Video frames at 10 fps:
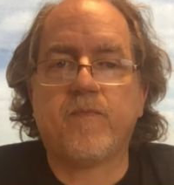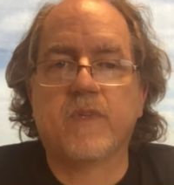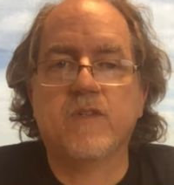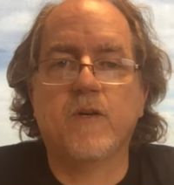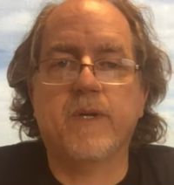
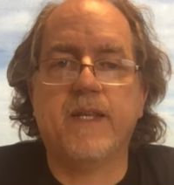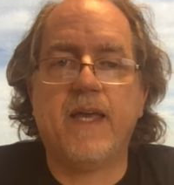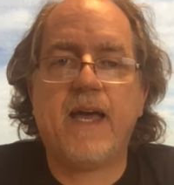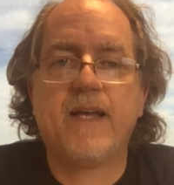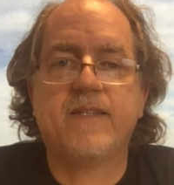So we can
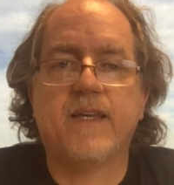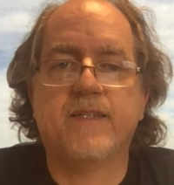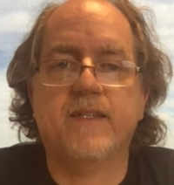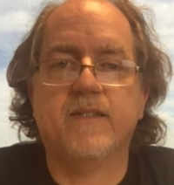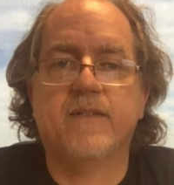access
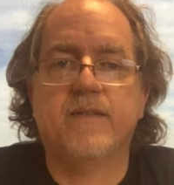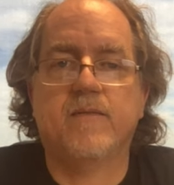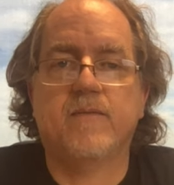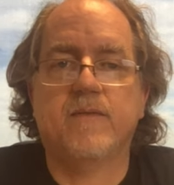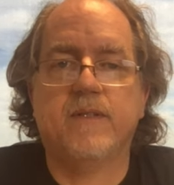it
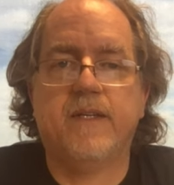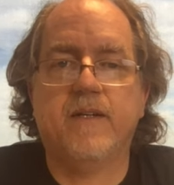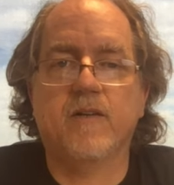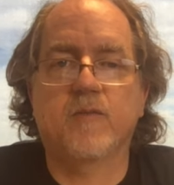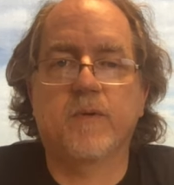
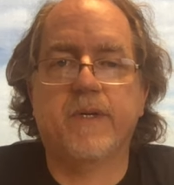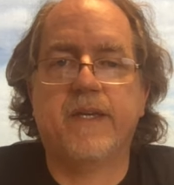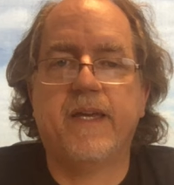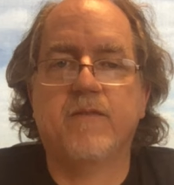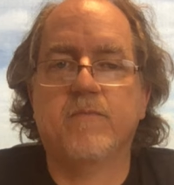here, but we
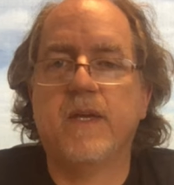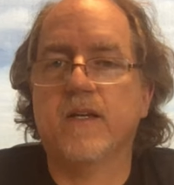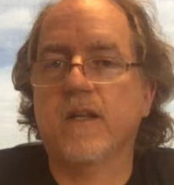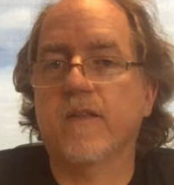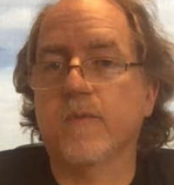can't make
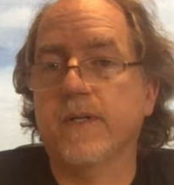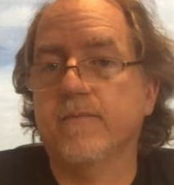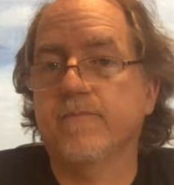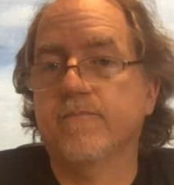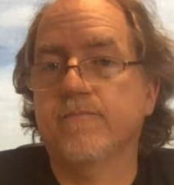another one
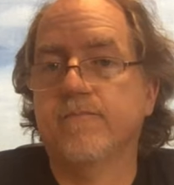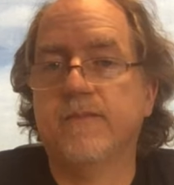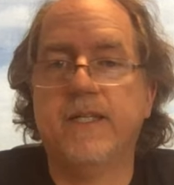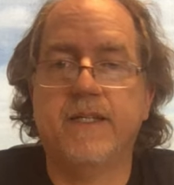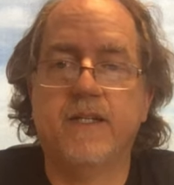
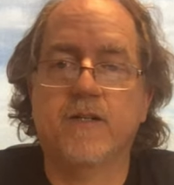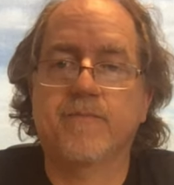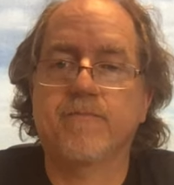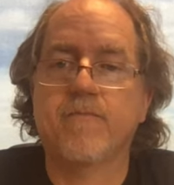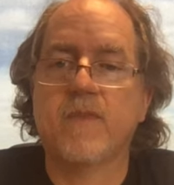in here.
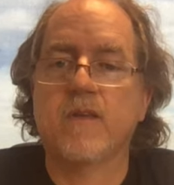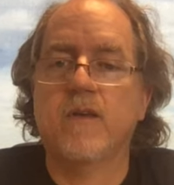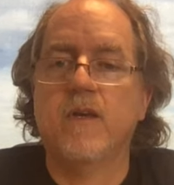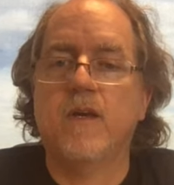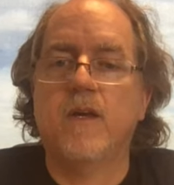
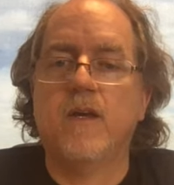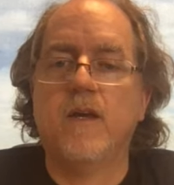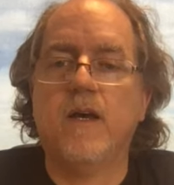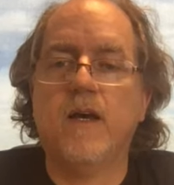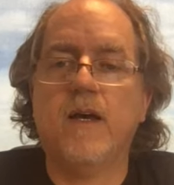
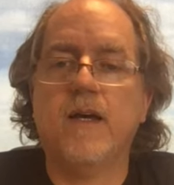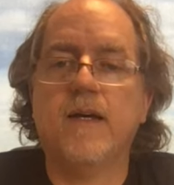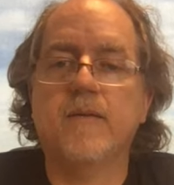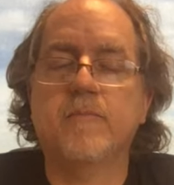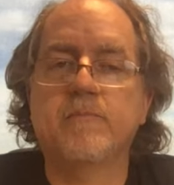Let's